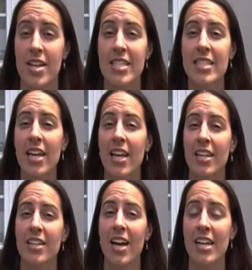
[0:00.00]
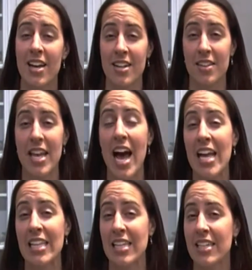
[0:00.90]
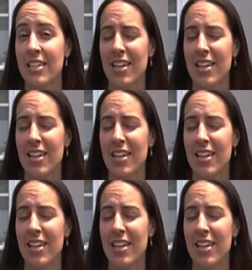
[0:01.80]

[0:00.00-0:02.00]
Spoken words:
Second, a cut near the eyelid